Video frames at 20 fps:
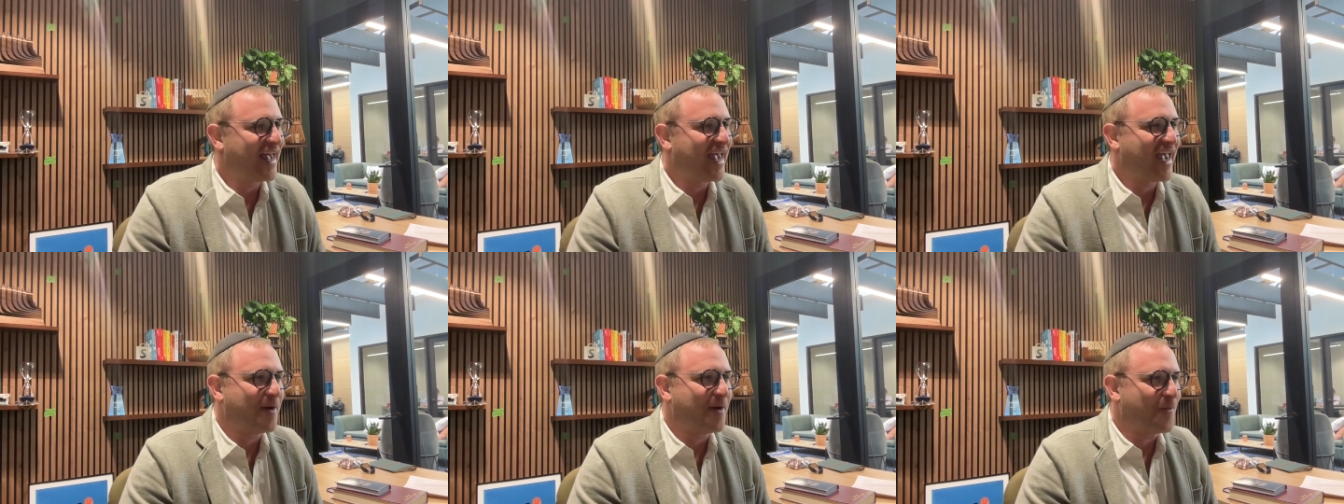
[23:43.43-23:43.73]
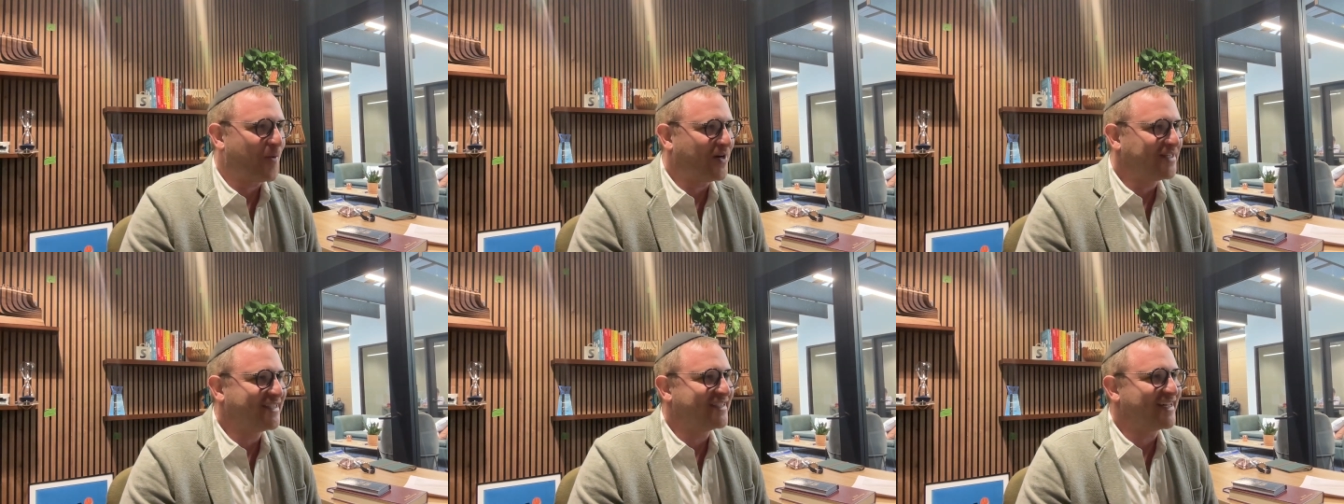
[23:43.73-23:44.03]
It
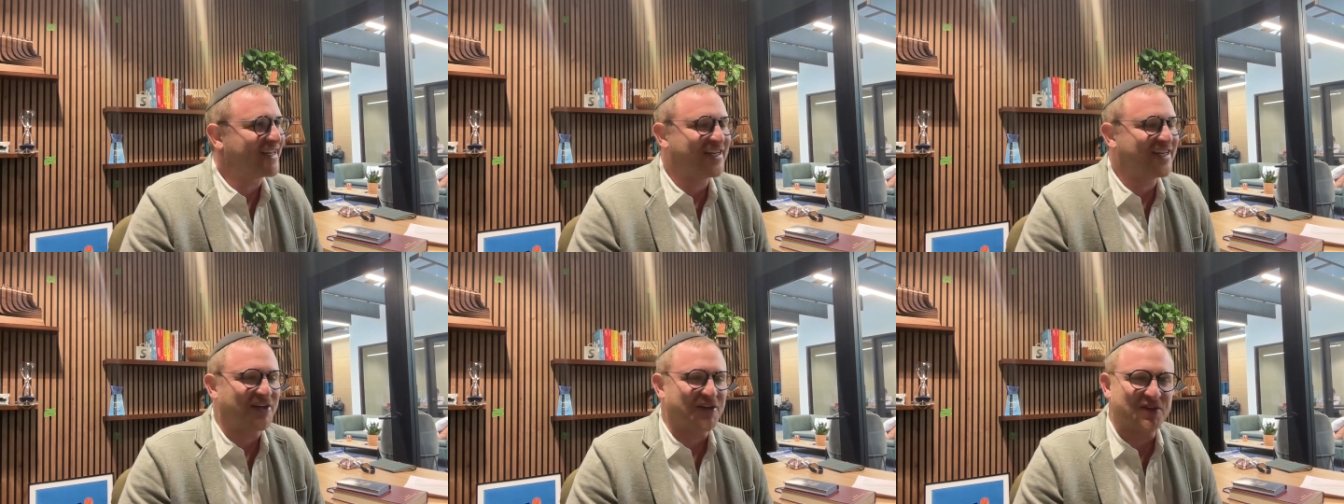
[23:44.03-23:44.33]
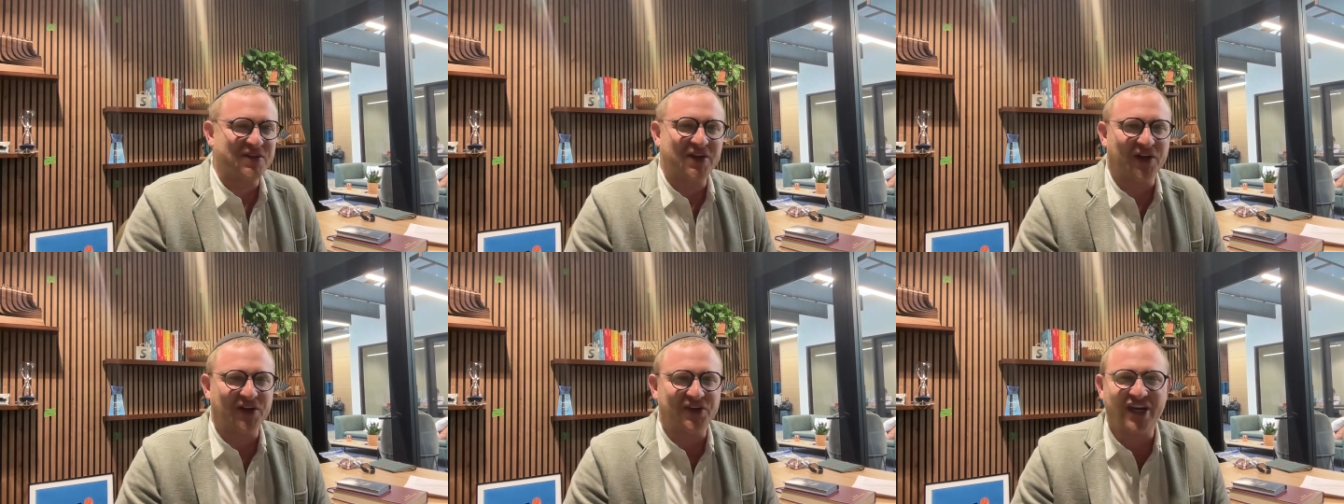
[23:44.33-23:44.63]
wasn't until you
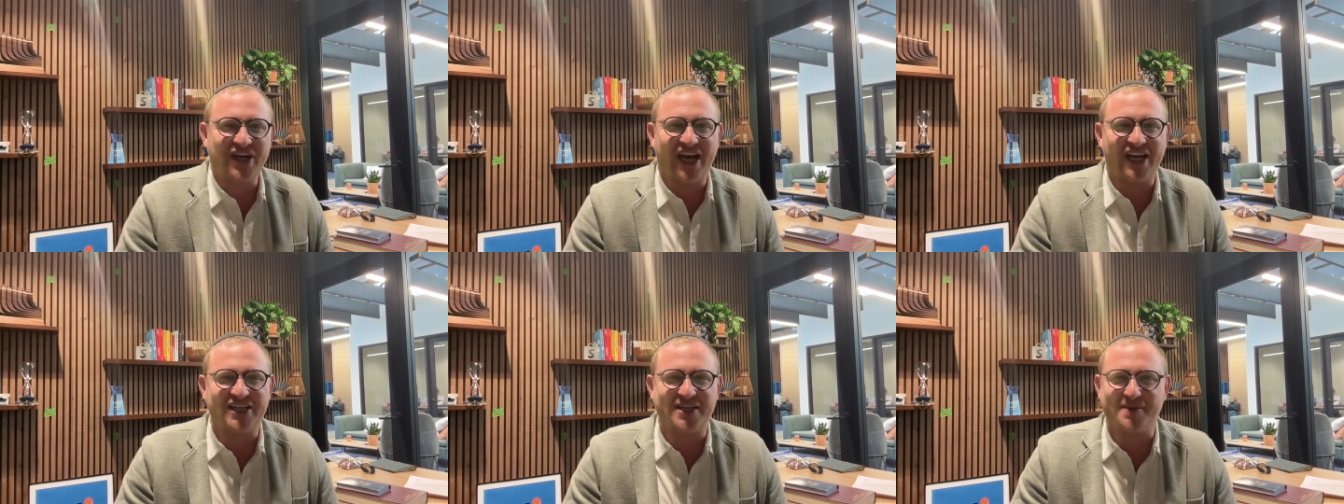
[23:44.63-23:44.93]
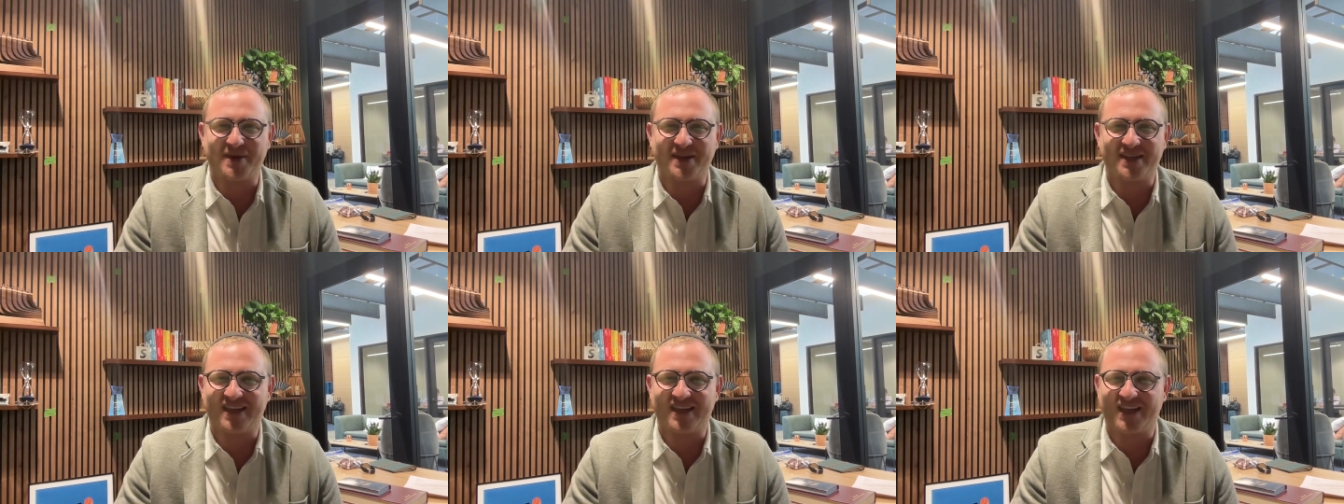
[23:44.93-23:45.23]
saw
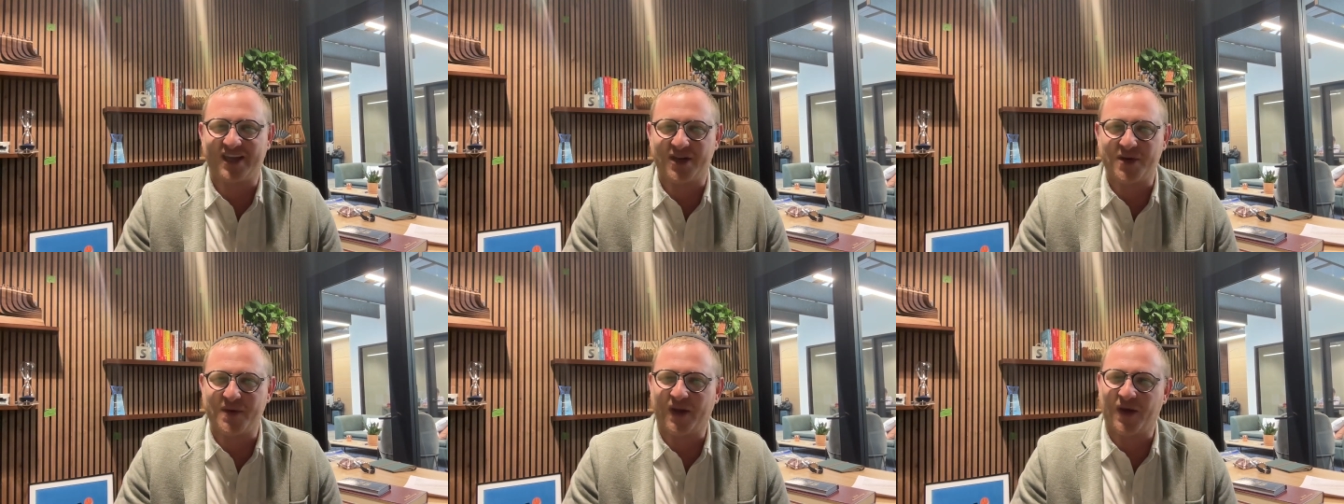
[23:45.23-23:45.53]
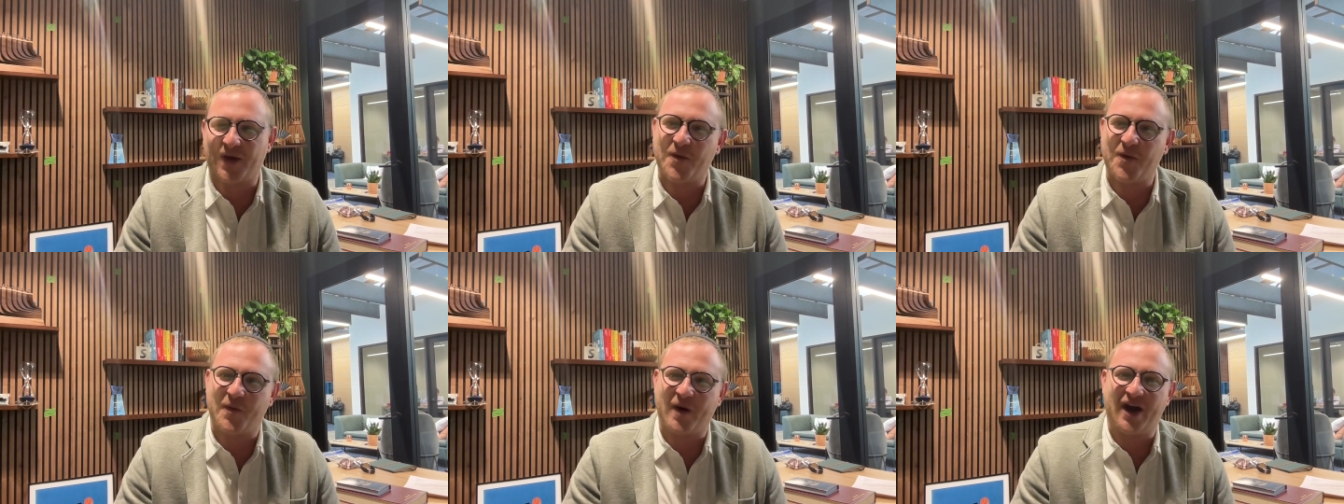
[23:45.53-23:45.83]
ChatGPT that you were
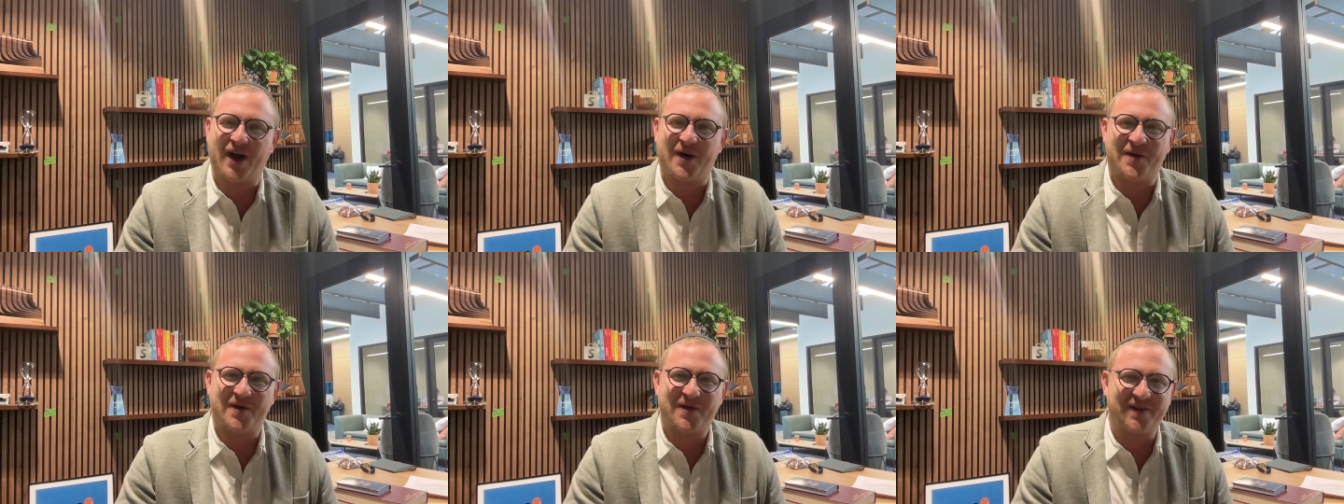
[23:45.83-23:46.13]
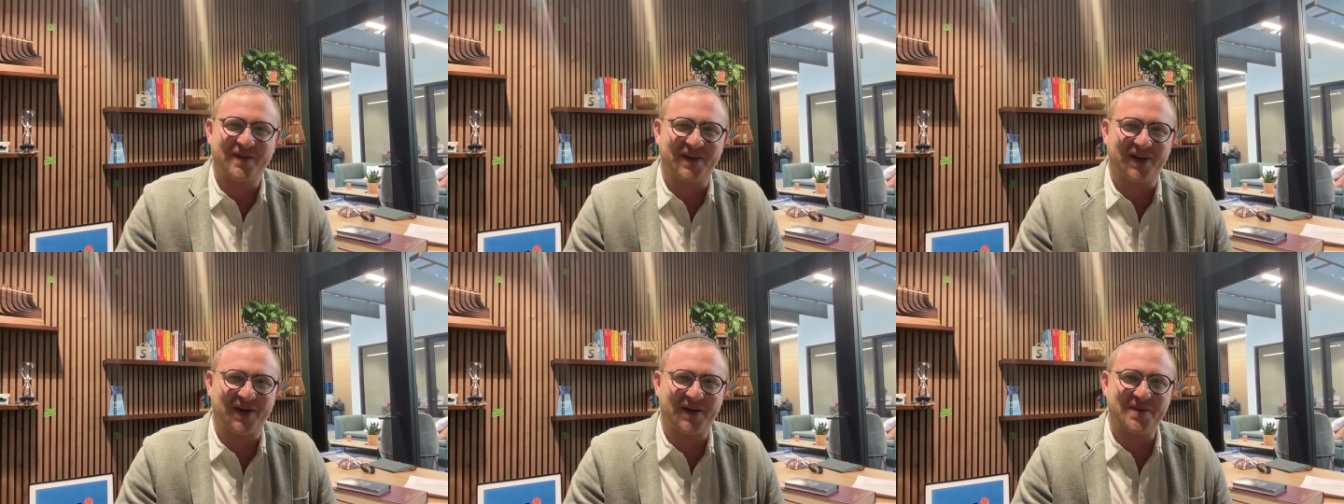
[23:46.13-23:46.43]
like, oh, wow,
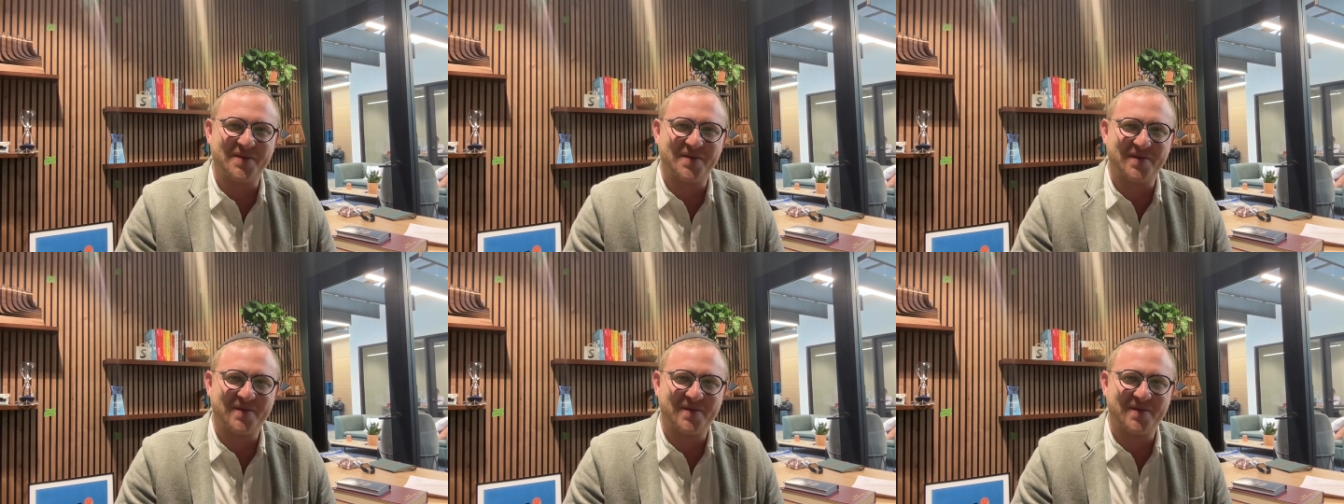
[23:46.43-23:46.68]
you know?